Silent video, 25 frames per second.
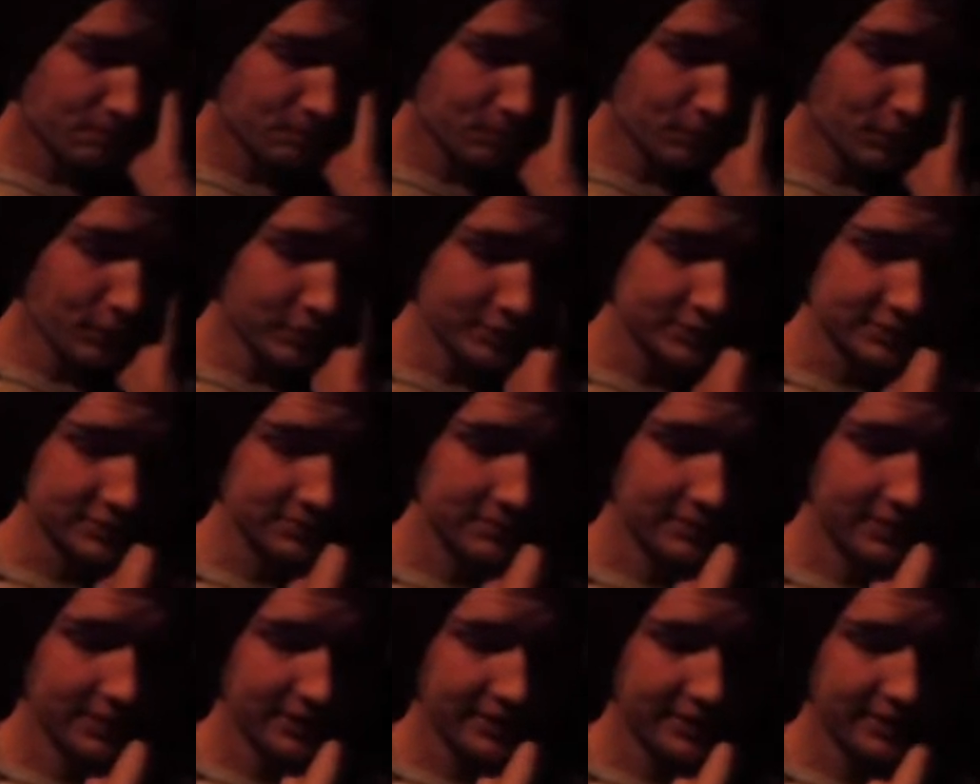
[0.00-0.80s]

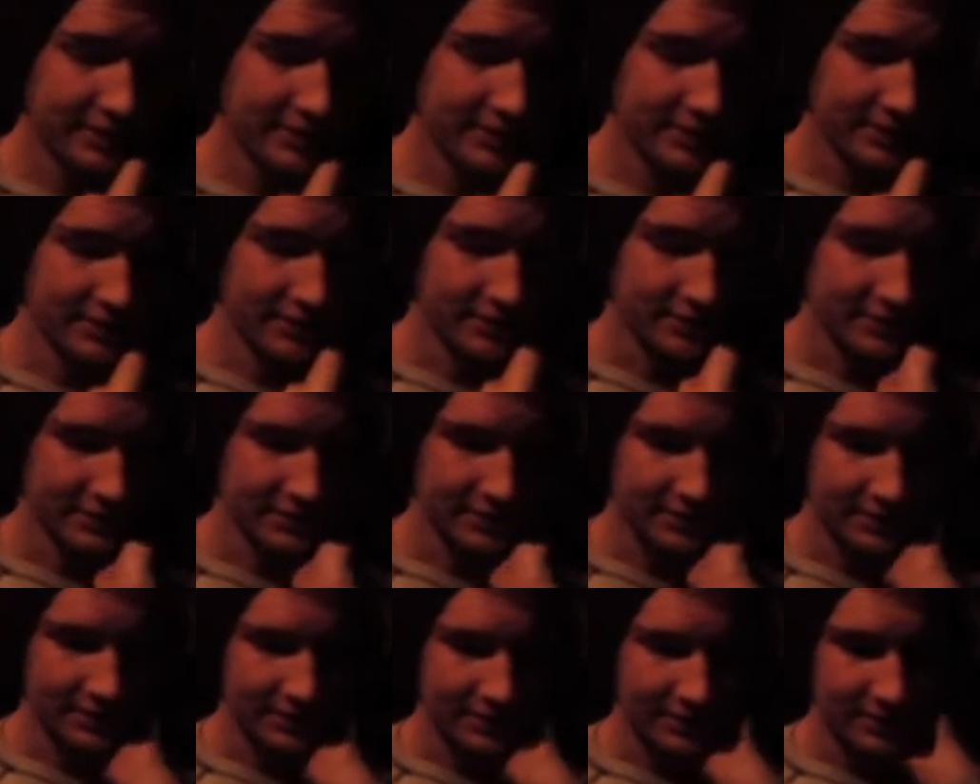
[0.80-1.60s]
Possibly,
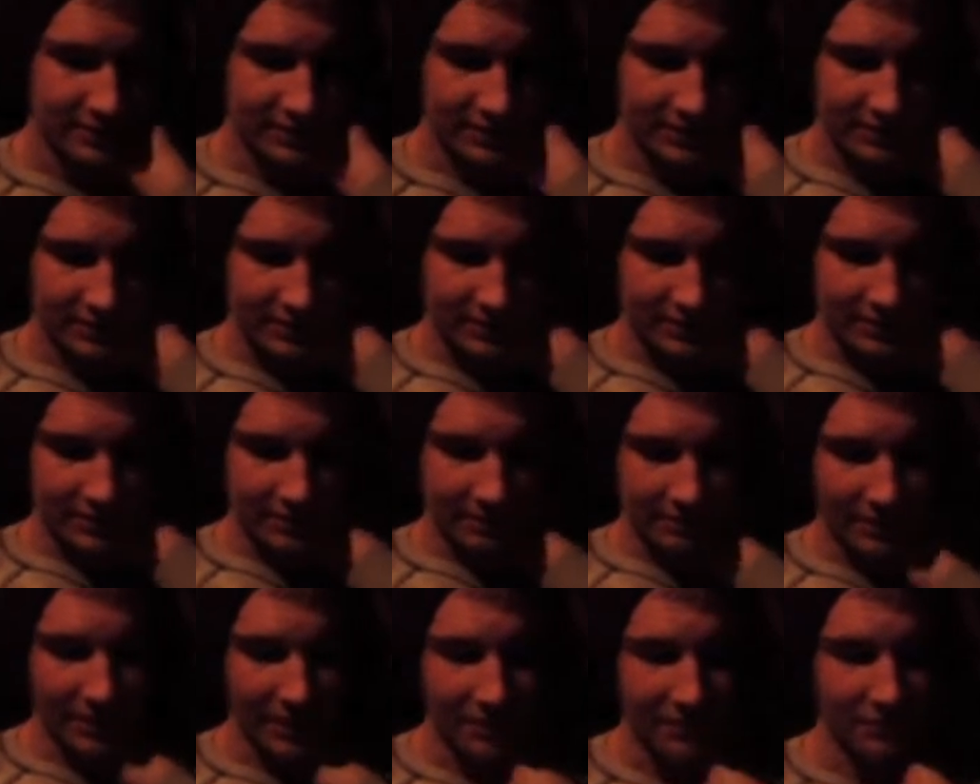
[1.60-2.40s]

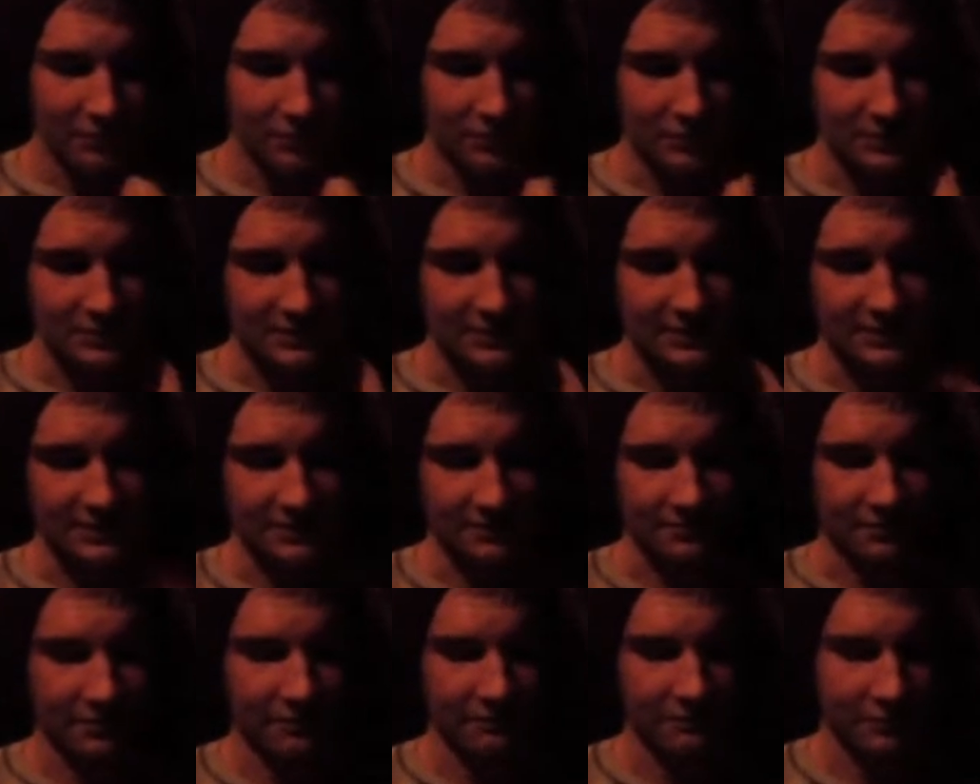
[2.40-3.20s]
maybe we'll see
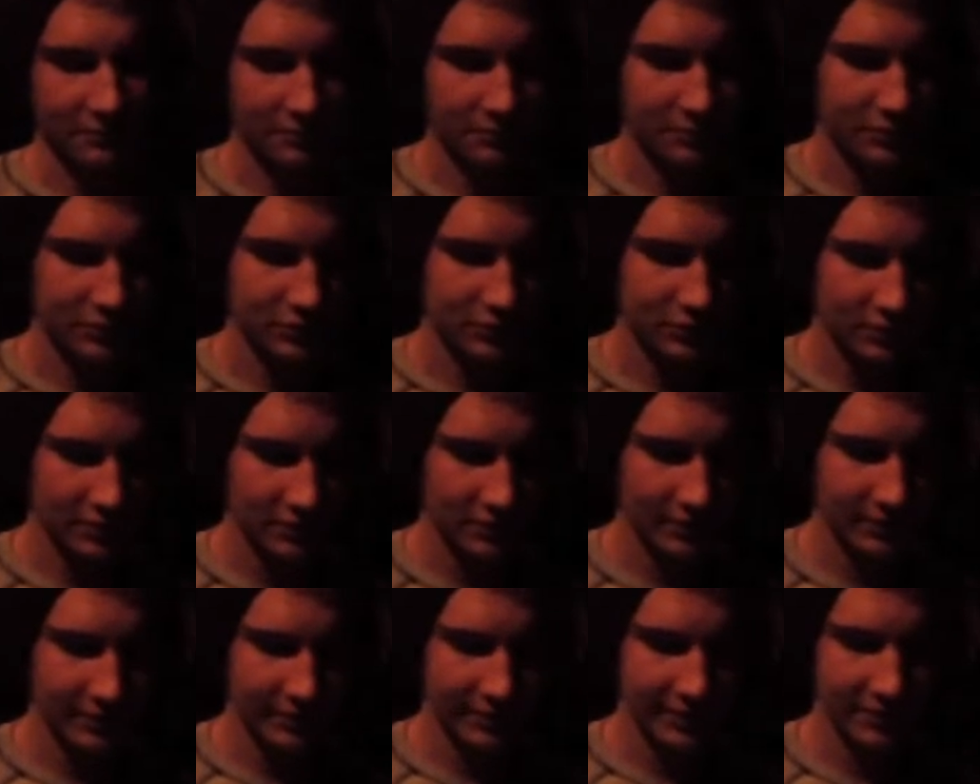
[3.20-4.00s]
something from
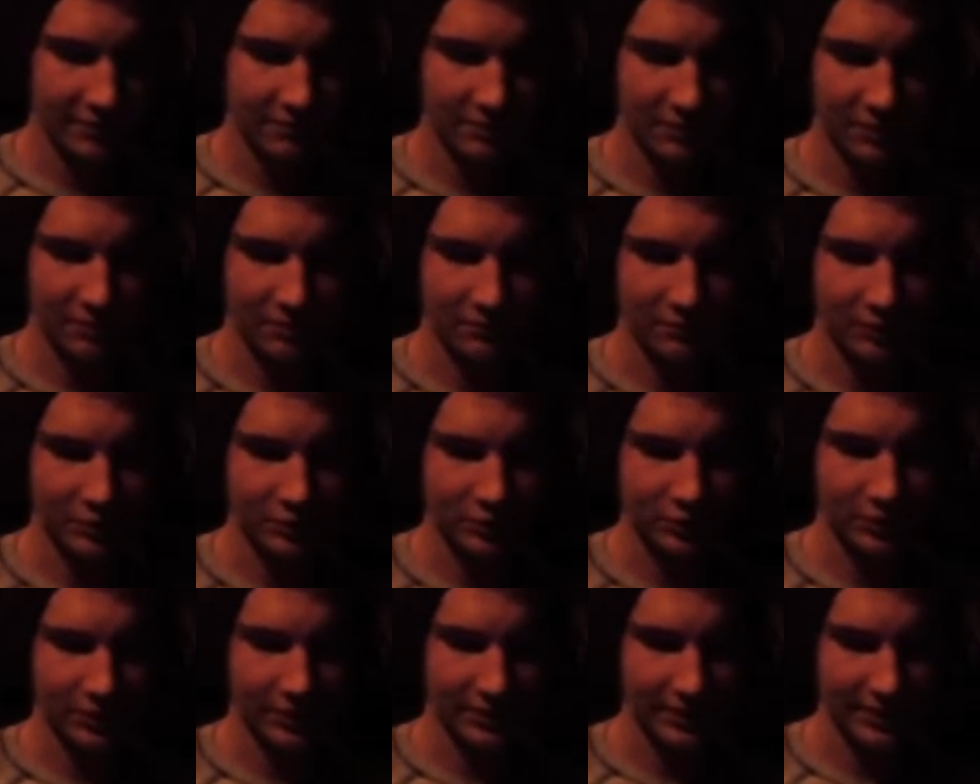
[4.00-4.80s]
Quintana there, but I'm not sure.